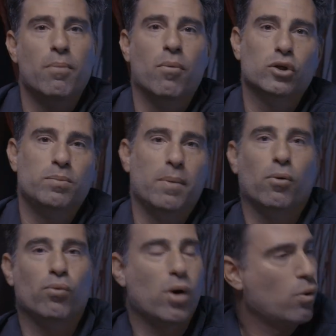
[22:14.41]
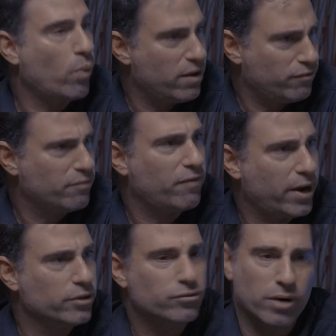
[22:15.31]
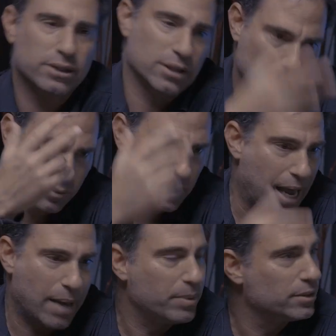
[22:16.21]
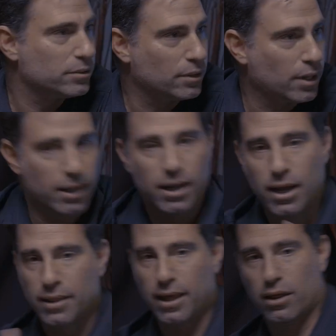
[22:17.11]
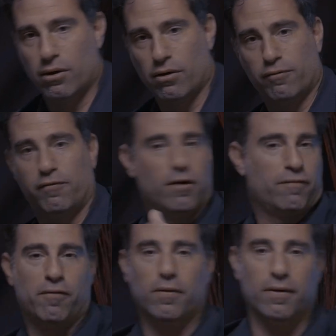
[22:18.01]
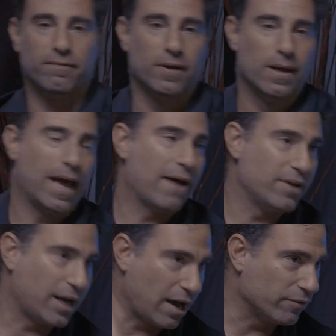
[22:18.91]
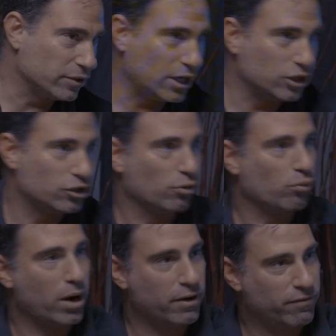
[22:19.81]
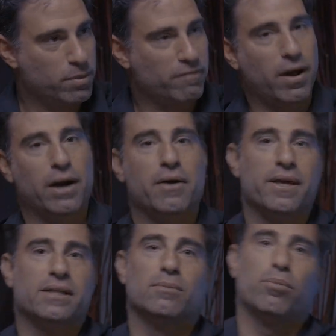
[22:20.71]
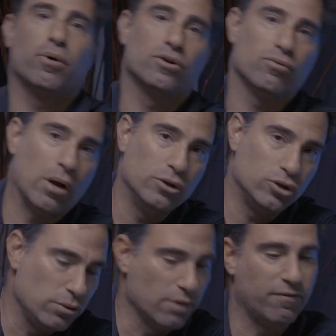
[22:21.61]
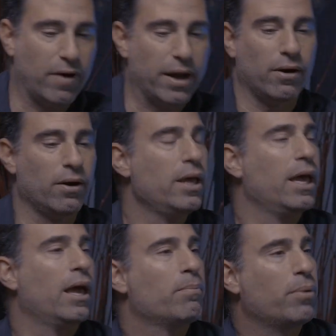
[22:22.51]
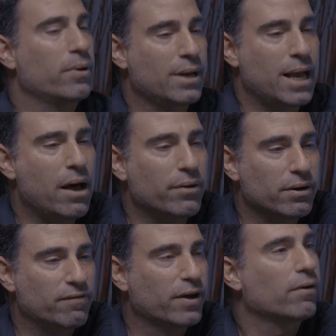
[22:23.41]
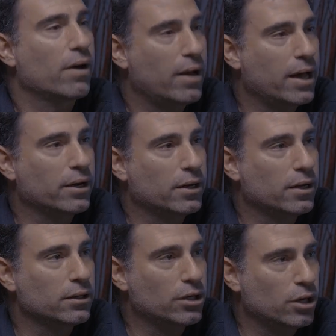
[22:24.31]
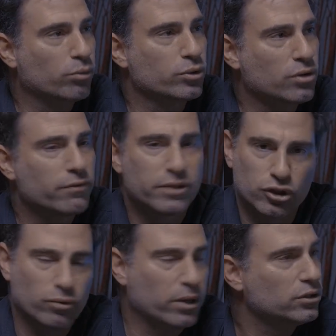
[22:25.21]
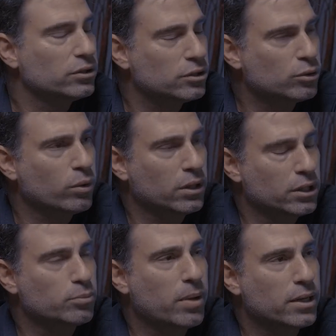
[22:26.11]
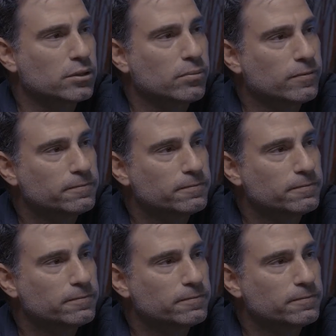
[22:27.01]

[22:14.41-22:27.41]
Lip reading: Most people run away from fires, right? Something happens and they're fearful of having a conversation, they're running from the fire. I think it's important to run to the fire and put it out and figure out how to, resolve situations as quickly as possible.